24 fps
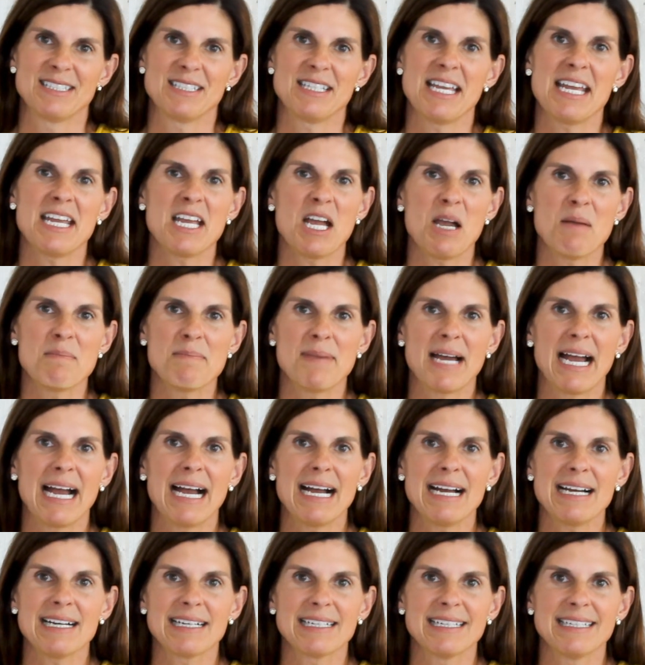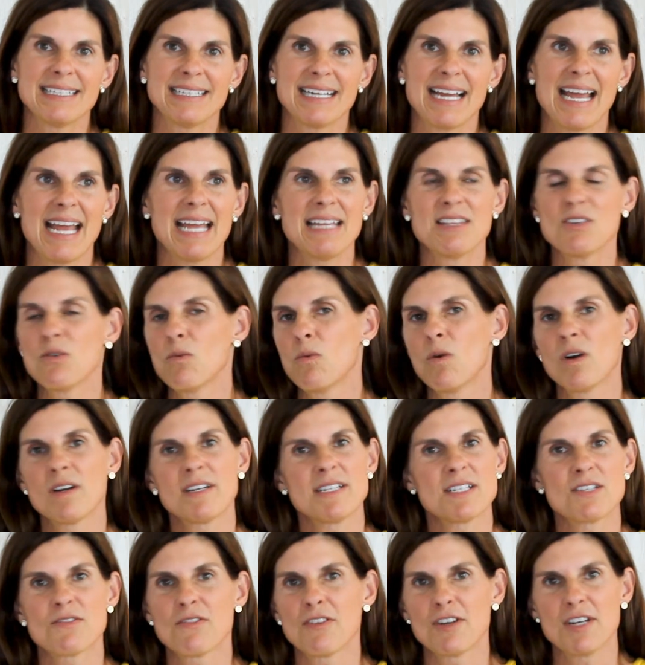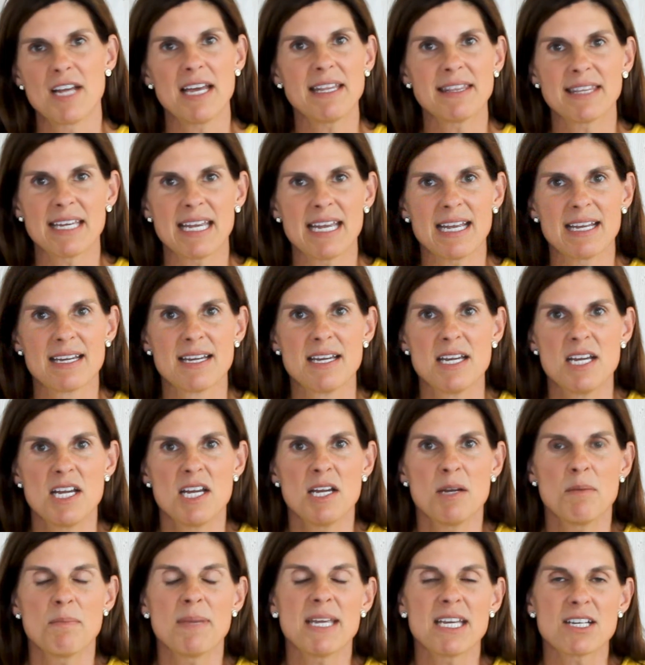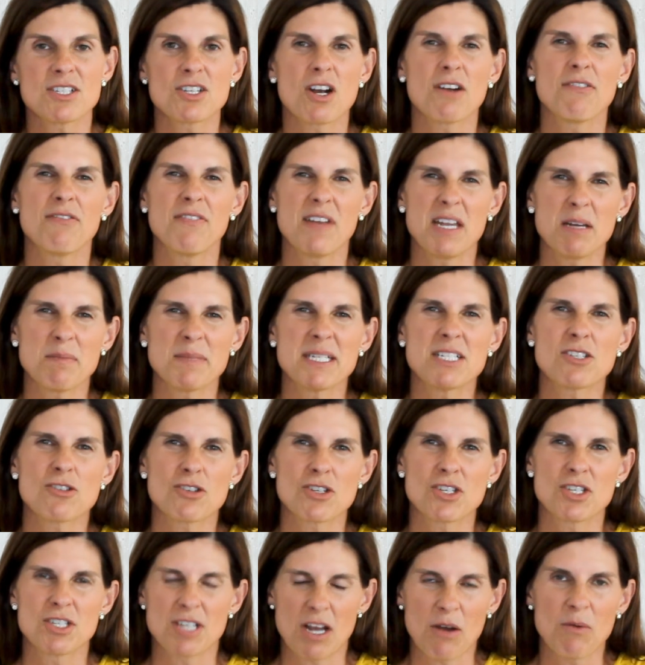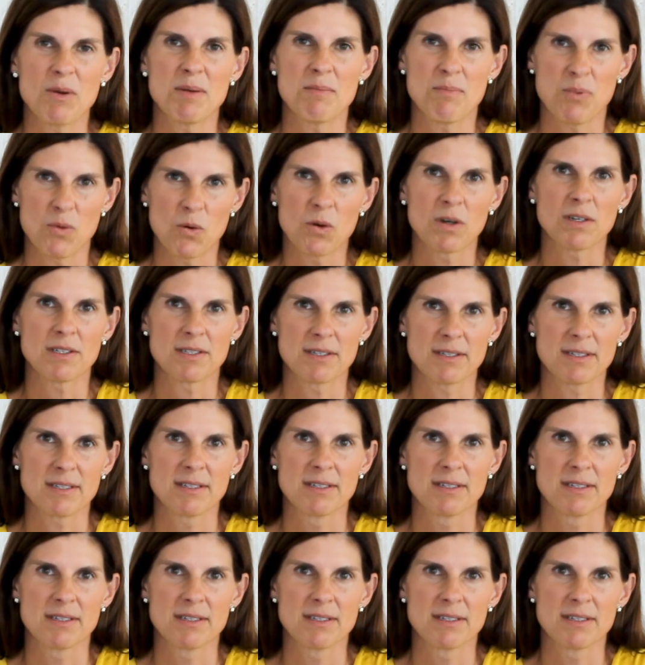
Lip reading: They come back and the work is for nothing, because our families are so important.